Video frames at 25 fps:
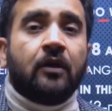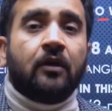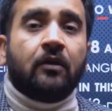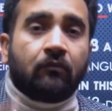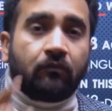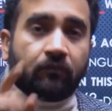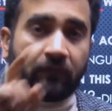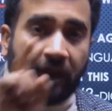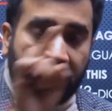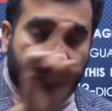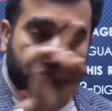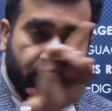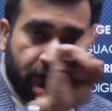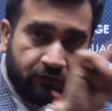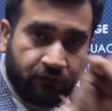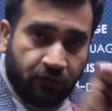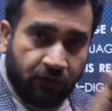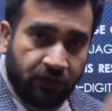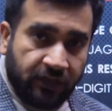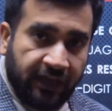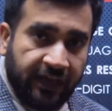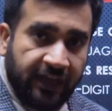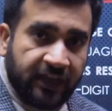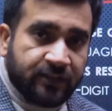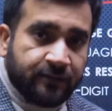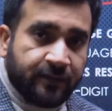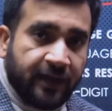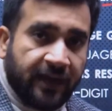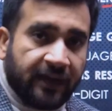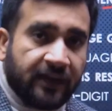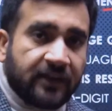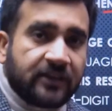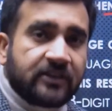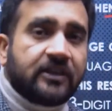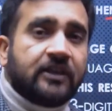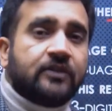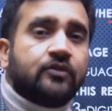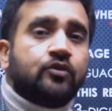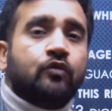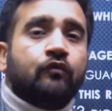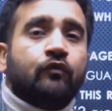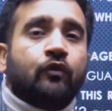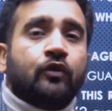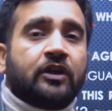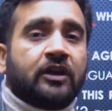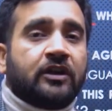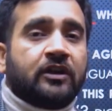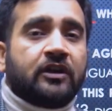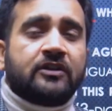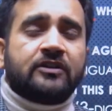That was for the age bracket 6 to
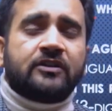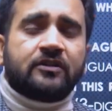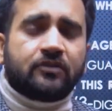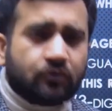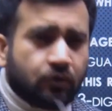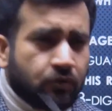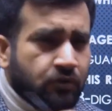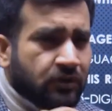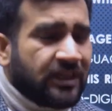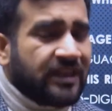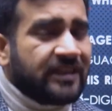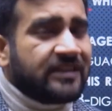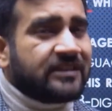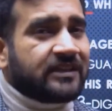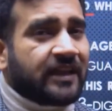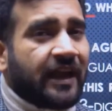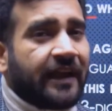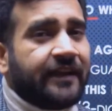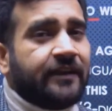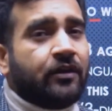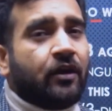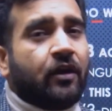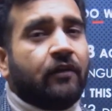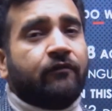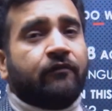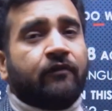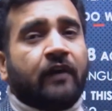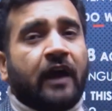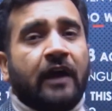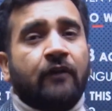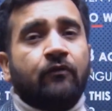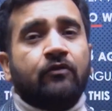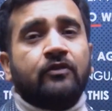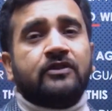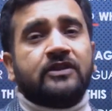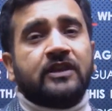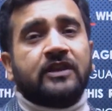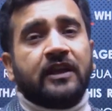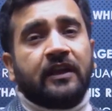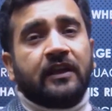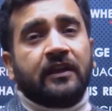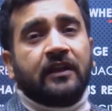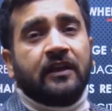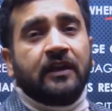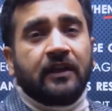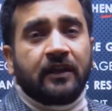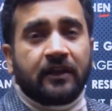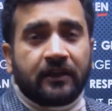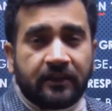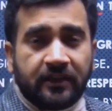14 years. So these kind of, I would say,
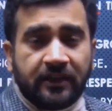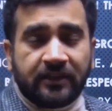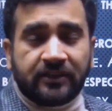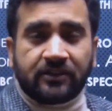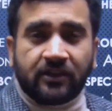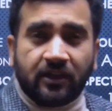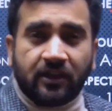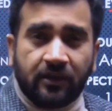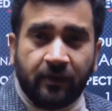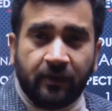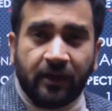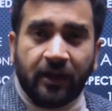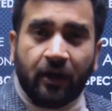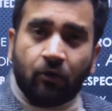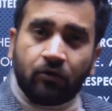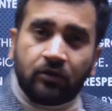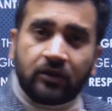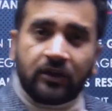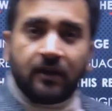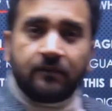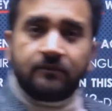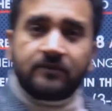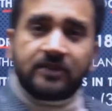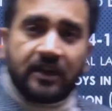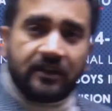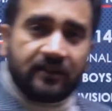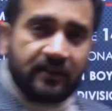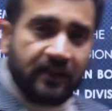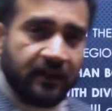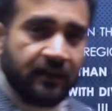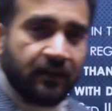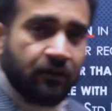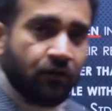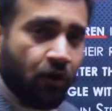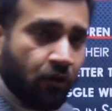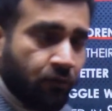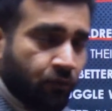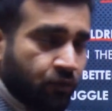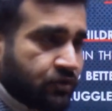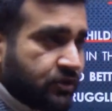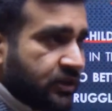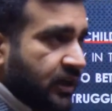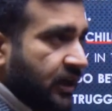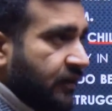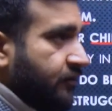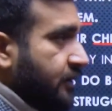disturbing outcomes are there in almost every